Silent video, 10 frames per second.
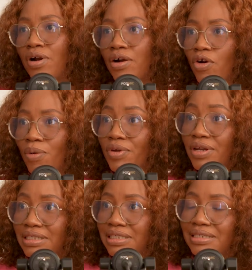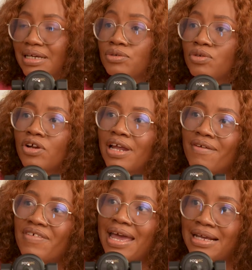rural communities that do not
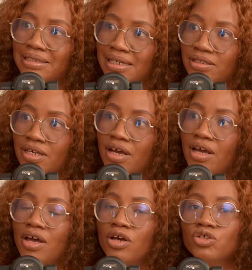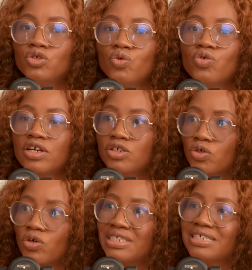have access to
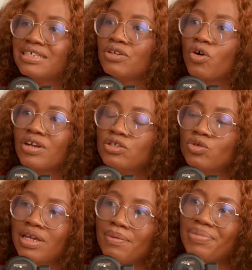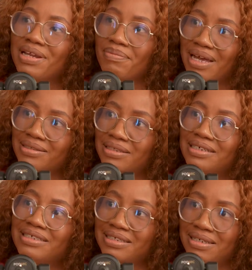resources in order to implement
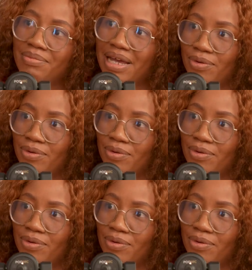STEAM